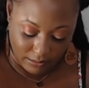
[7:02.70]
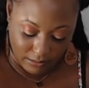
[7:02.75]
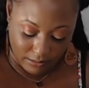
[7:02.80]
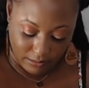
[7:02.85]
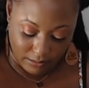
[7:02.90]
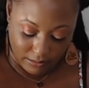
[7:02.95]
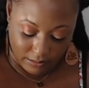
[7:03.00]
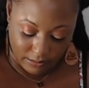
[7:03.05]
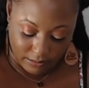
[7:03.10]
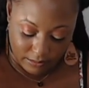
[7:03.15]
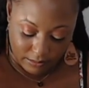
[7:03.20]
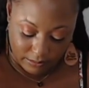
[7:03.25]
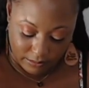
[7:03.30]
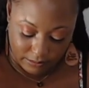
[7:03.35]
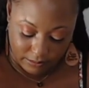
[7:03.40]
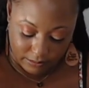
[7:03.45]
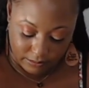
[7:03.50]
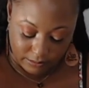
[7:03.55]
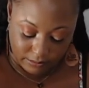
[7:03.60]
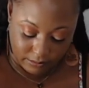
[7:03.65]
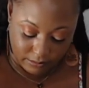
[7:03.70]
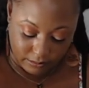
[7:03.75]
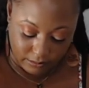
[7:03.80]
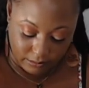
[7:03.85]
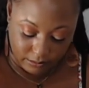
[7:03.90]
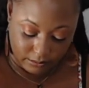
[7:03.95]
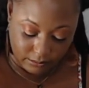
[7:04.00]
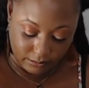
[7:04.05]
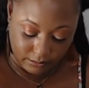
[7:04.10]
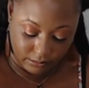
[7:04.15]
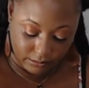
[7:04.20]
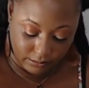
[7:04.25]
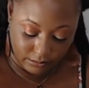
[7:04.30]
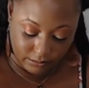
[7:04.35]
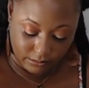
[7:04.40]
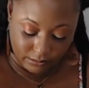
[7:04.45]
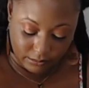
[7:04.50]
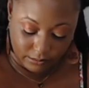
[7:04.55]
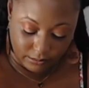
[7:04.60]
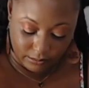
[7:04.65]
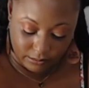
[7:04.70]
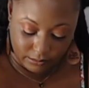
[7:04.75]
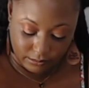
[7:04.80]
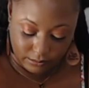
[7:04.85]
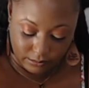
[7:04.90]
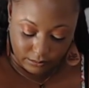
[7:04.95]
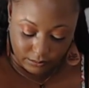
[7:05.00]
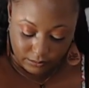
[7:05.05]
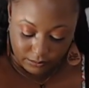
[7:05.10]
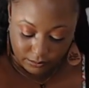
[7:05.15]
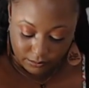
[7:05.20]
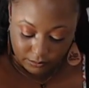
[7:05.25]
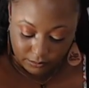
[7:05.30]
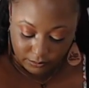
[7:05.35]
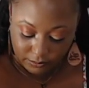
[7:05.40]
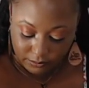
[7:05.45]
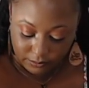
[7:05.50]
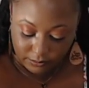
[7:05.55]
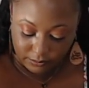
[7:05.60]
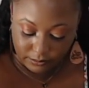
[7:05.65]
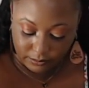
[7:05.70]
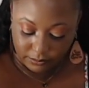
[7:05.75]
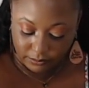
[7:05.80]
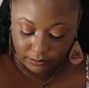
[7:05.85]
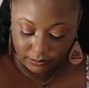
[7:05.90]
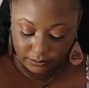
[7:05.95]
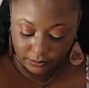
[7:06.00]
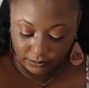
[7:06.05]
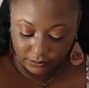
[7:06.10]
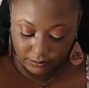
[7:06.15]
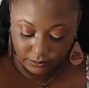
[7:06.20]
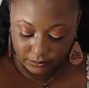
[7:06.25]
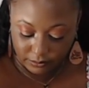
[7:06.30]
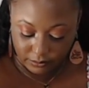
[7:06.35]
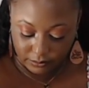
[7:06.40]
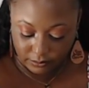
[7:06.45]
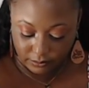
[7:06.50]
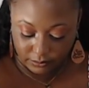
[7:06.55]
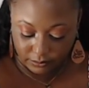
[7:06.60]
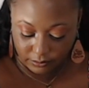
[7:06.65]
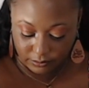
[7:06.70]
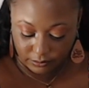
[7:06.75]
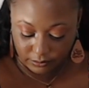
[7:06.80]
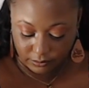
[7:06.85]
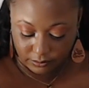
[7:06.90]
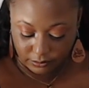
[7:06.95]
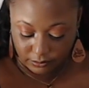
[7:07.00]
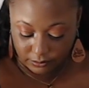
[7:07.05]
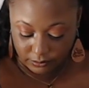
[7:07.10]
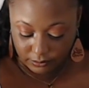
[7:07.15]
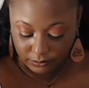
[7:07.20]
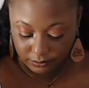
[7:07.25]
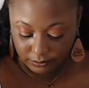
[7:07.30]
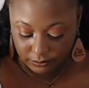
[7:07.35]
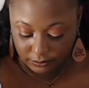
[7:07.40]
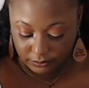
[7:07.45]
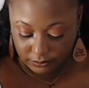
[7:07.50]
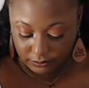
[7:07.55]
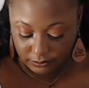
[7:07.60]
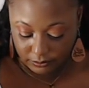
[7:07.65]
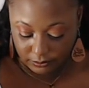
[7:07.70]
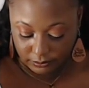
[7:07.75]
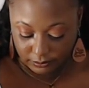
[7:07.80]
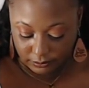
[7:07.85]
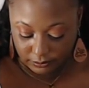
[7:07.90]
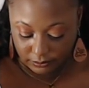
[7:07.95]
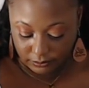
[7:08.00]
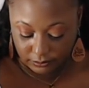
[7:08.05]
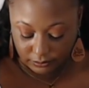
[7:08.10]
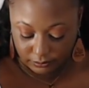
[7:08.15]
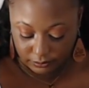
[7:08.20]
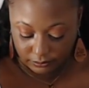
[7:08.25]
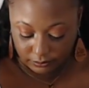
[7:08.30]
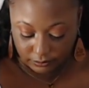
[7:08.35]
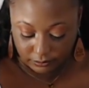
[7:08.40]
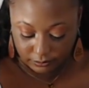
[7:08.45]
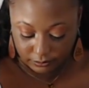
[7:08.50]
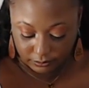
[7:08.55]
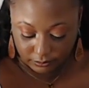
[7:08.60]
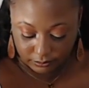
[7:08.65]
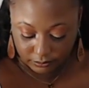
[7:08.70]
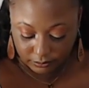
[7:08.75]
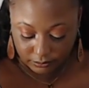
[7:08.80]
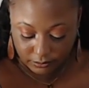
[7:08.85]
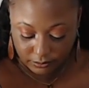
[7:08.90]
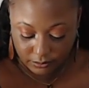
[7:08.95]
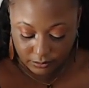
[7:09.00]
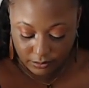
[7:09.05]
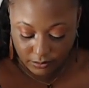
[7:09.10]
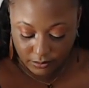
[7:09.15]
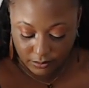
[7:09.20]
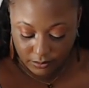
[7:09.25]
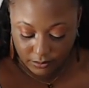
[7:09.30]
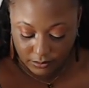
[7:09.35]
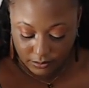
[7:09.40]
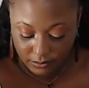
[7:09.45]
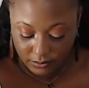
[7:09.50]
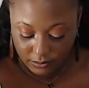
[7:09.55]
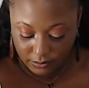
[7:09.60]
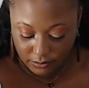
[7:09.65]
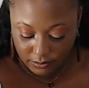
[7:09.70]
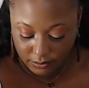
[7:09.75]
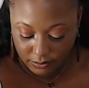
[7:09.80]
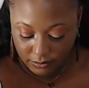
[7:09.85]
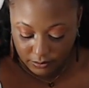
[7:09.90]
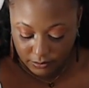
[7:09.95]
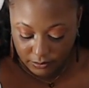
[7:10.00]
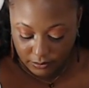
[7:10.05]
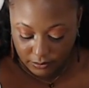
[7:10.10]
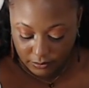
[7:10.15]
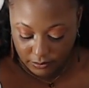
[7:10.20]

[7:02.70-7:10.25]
[no speech]